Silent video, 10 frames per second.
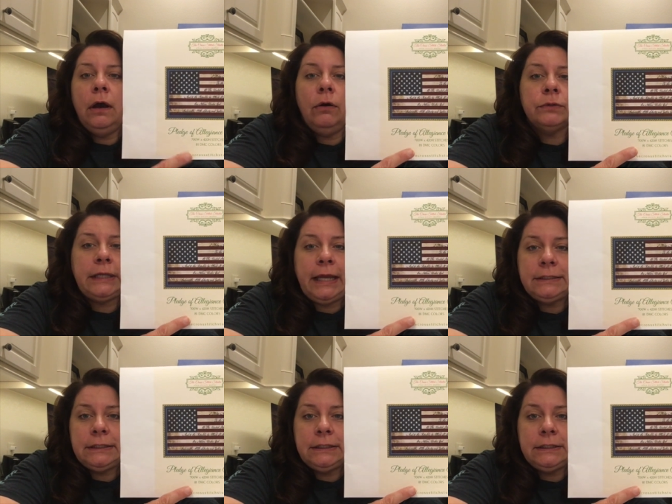Only
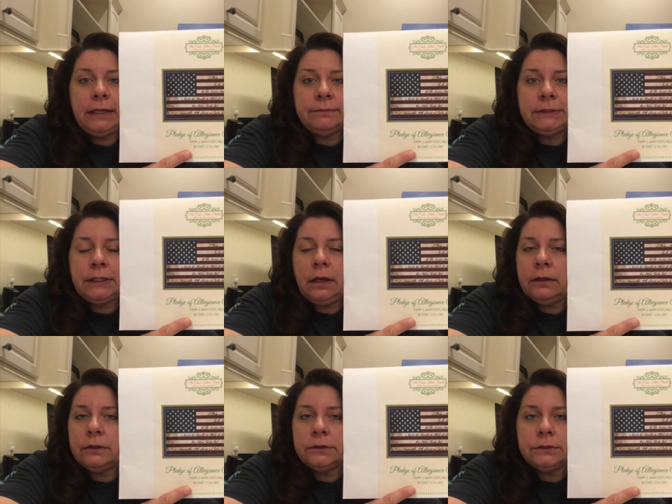18 DMC
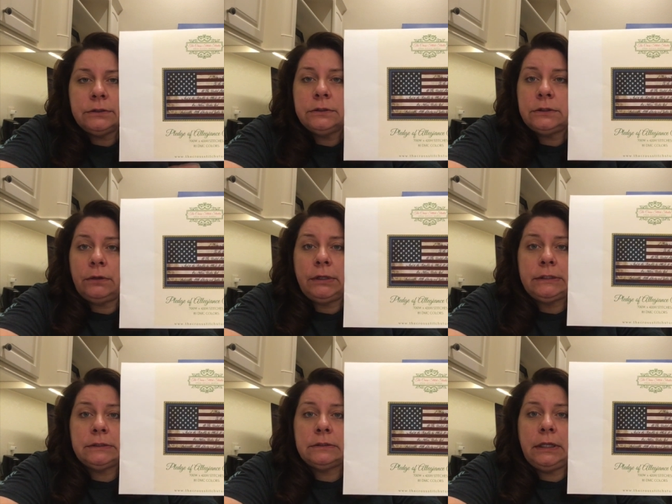colors, so
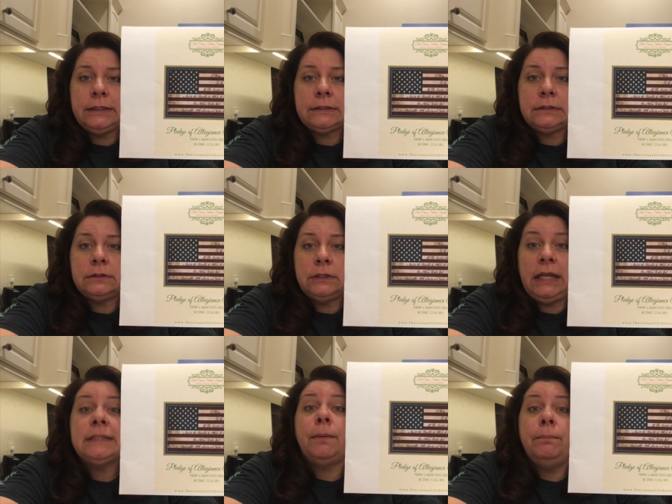it's it's
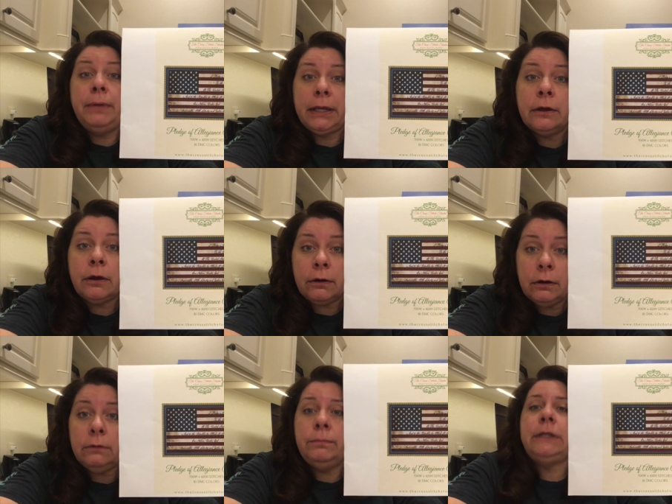it's a big
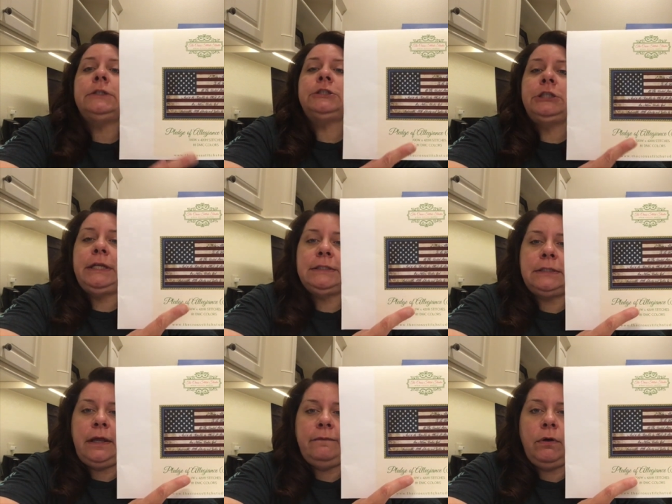girl, but she
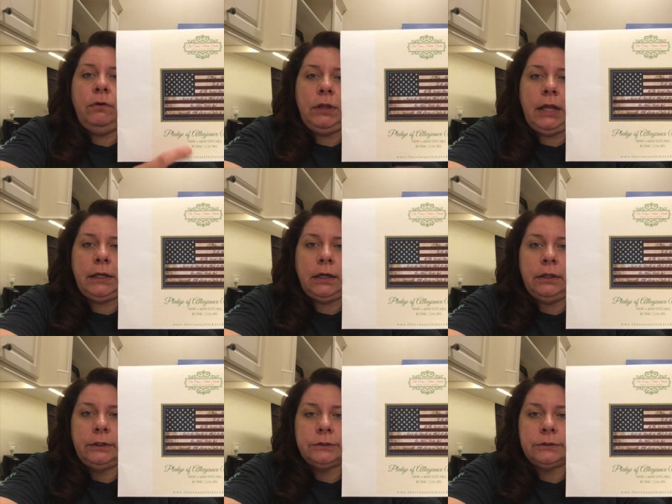doesn't have a whole lot of
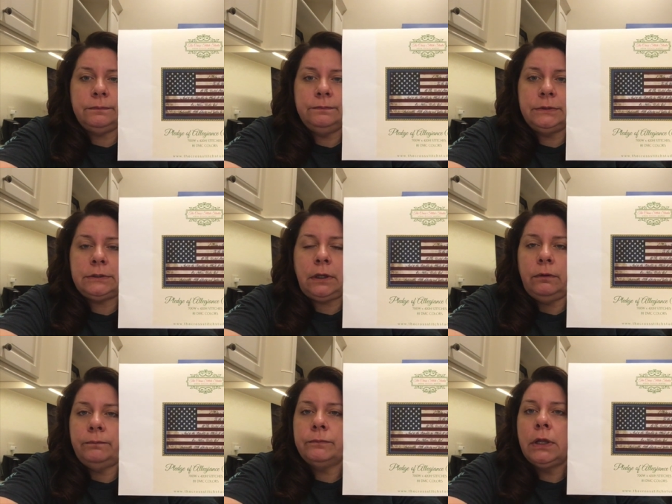colors.
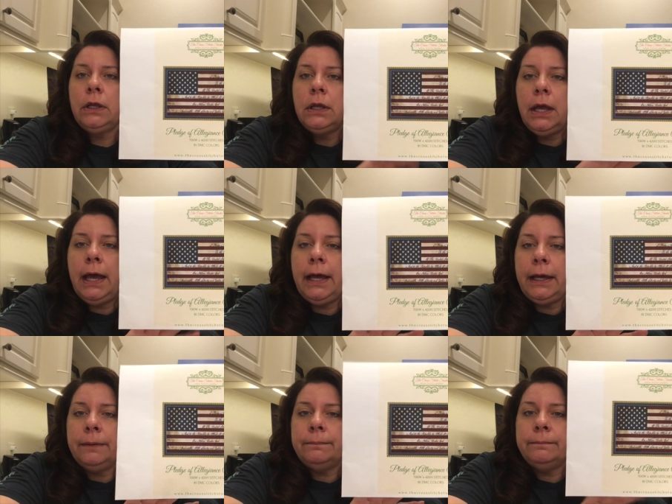So
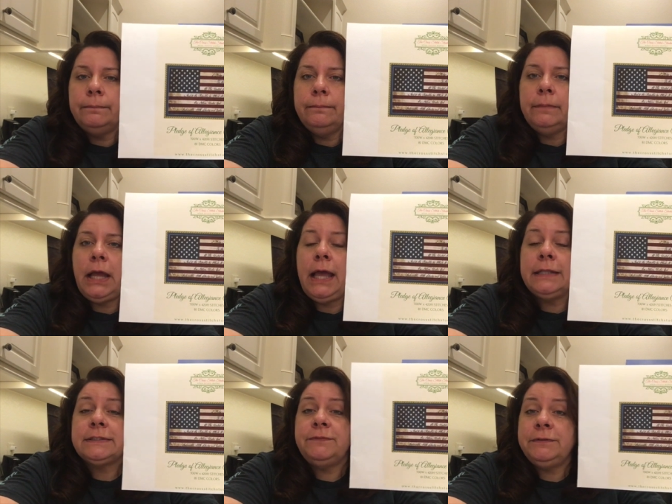um,
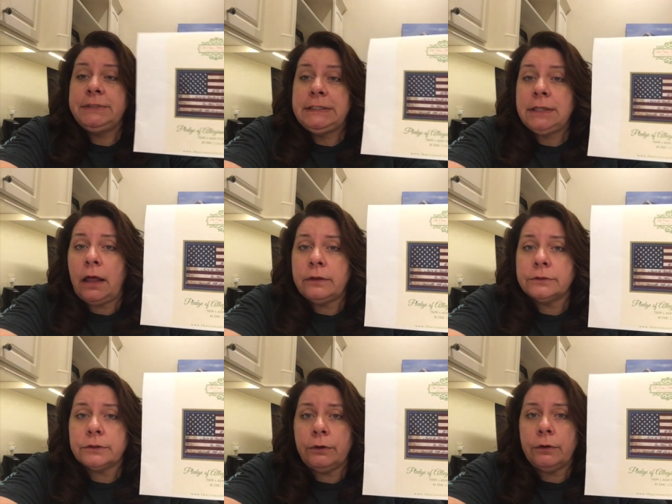it's
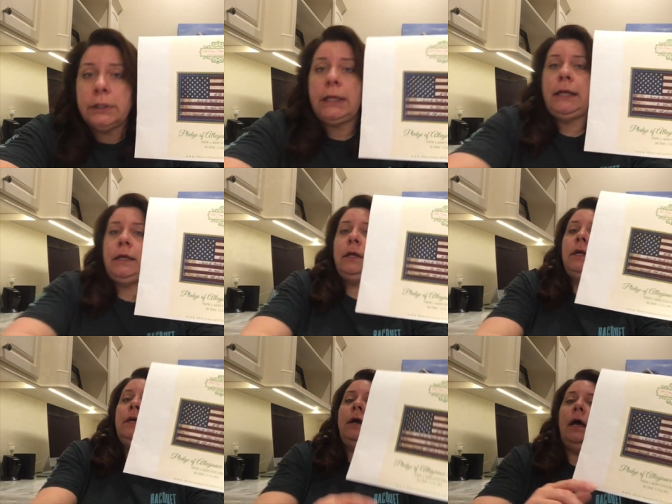$15 currently
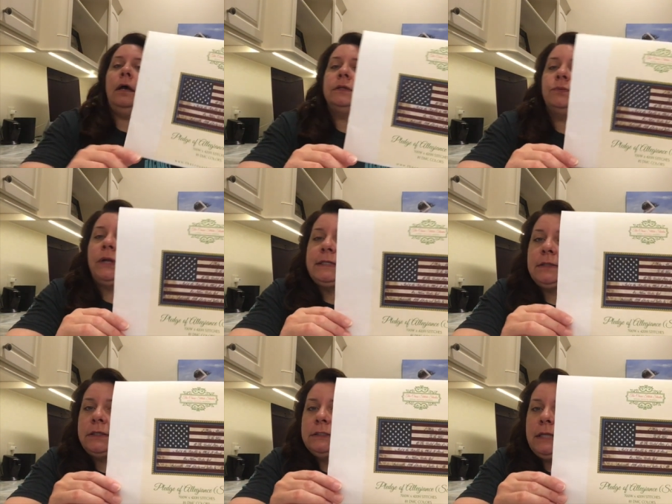uh, is what I
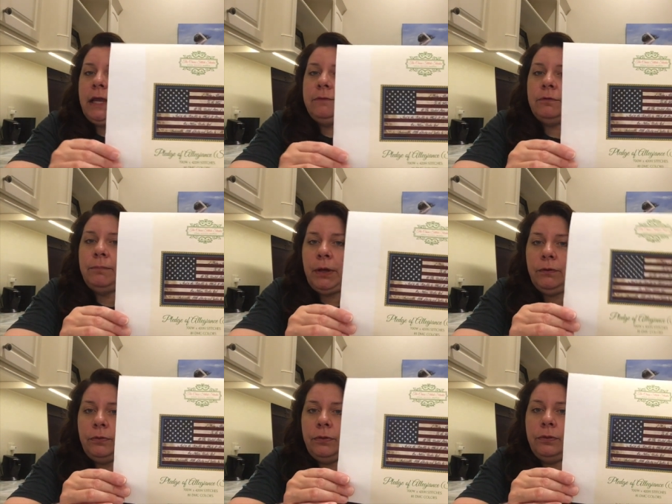saw today for
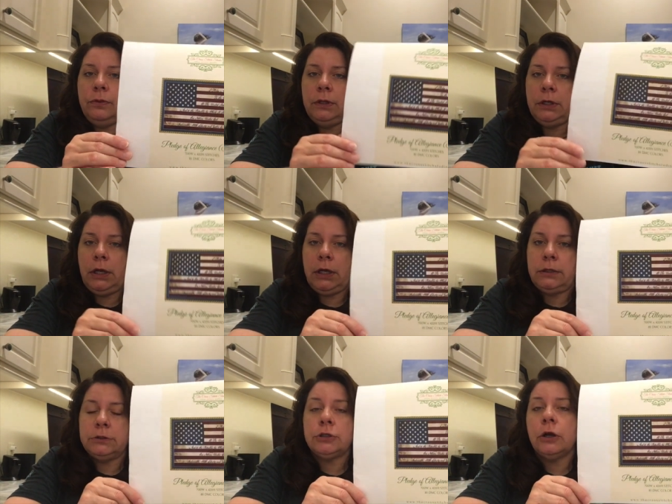both
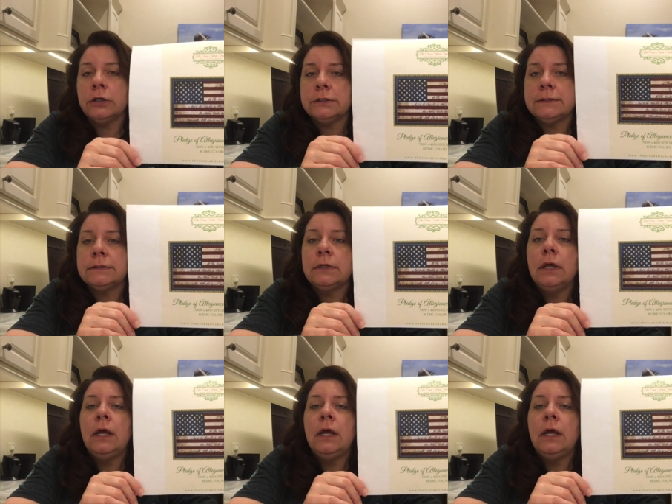uh, charts.